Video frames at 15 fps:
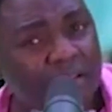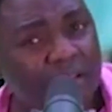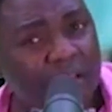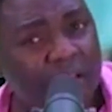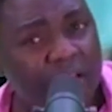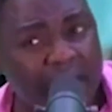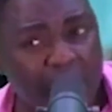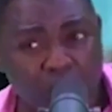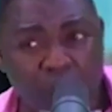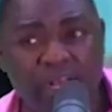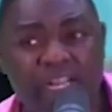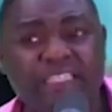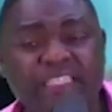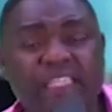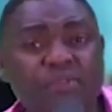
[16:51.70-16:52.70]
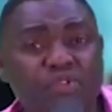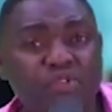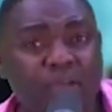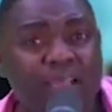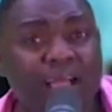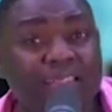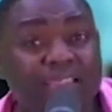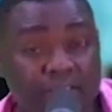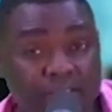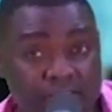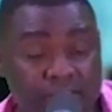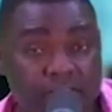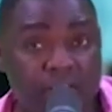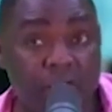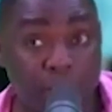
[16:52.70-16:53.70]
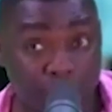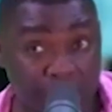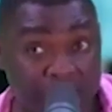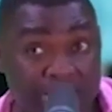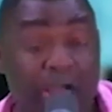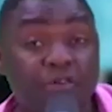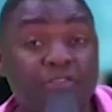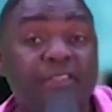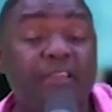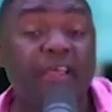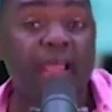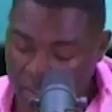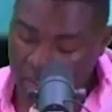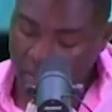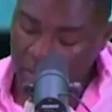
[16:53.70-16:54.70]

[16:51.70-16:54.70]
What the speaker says: And I want the team to cut this and put it out there.